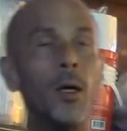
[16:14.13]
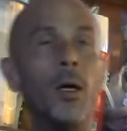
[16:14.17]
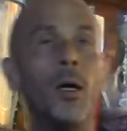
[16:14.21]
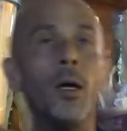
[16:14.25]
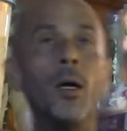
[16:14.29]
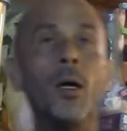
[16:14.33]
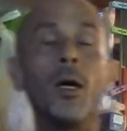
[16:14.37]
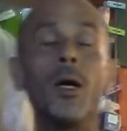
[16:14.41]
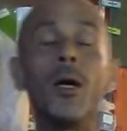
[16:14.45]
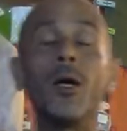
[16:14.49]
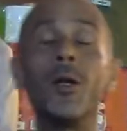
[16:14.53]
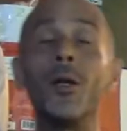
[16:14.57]

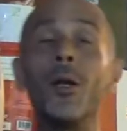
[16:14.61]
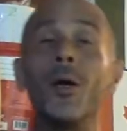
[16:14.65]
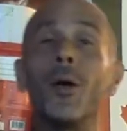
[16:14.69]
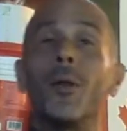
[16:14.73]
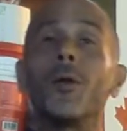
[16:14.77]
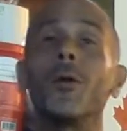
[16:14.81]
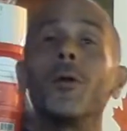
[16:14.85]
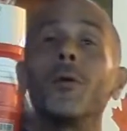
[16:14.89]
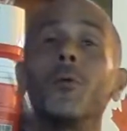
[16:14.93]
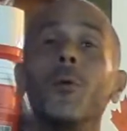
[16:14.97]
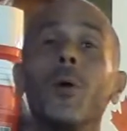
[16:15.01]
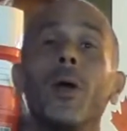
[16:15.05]

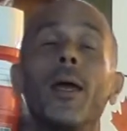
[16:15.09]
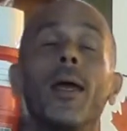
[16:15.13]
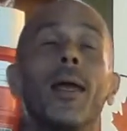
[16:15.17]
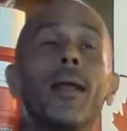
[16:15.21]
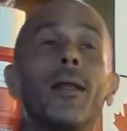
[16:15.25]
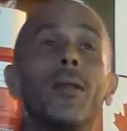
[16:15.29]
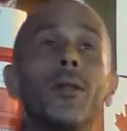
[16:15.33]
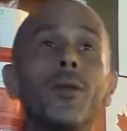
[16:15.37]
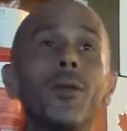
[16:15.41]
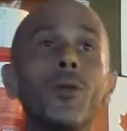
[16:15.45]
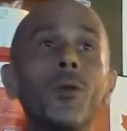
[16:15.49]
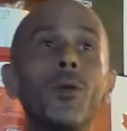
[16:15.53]
Another way
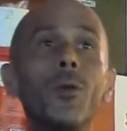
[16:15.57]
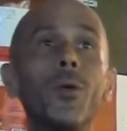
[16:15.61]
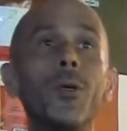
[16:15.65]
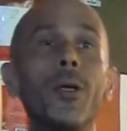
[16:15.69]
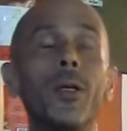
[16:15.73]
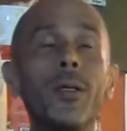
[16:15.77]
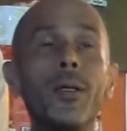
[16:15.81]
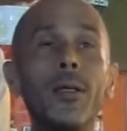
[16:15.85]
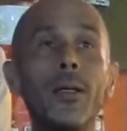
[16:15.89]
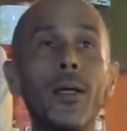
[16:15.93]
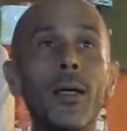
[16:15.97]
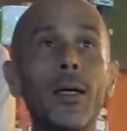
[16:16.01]
to do
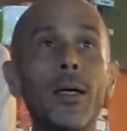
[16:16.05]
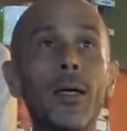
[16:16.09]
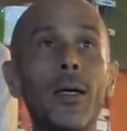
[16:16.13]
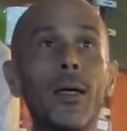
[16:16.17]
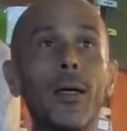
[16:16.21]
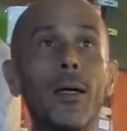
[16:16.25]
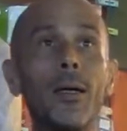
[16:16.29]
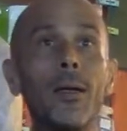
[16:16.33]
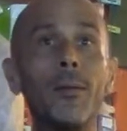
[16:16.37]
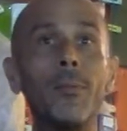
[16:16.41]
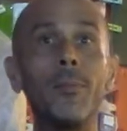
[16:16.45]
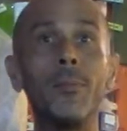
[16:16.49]
it
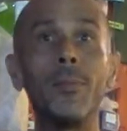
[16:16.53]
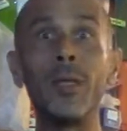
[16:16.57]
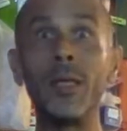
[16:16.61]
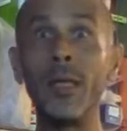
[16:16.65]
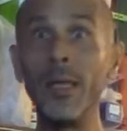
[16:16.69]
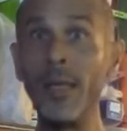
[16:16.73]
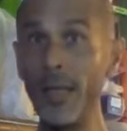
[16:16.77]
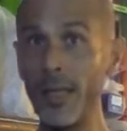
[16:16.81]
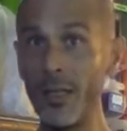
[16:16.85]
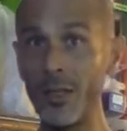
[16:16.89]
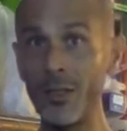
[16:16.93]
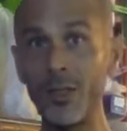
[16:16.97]

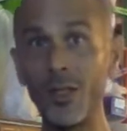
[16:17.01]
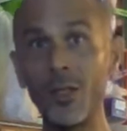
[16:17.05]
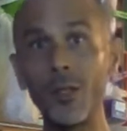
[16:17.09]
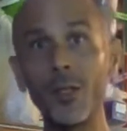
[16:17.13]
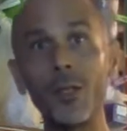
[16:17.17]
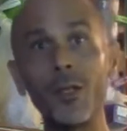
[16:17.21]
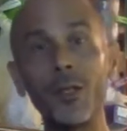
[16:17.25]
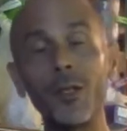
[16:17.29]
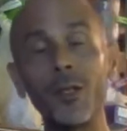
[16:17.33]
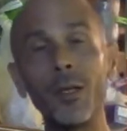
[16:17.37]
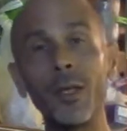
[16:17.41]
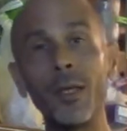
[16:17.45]

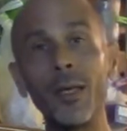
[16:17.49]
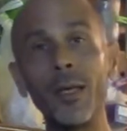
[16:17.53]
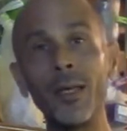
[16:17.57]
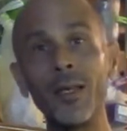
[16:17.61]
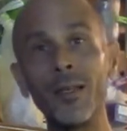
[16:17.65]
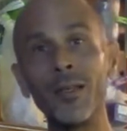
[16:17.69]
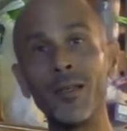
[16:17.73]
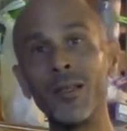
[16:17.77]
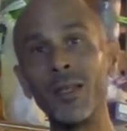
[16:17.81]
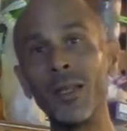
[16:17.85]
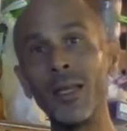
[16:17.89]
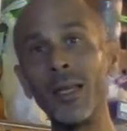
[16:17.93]
easier
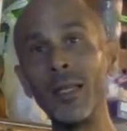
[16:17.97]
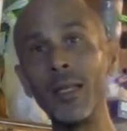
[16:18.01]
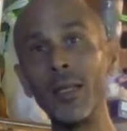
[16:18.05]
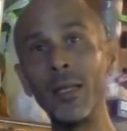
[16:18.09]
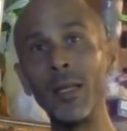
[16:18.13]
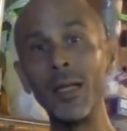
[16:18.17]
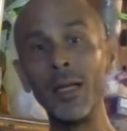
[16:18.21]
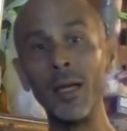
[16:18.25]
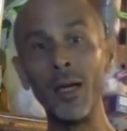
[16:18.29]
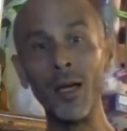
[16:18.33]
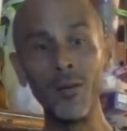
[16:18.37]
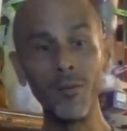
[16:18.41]
is in
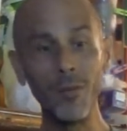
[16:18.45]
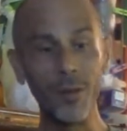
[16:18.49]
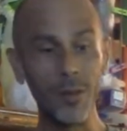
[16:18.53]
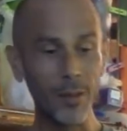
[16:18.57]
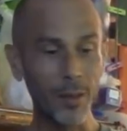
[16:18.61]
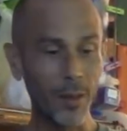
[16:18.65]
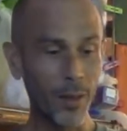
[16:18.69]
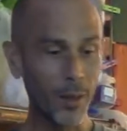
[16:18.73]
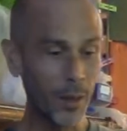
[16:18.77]
the oven.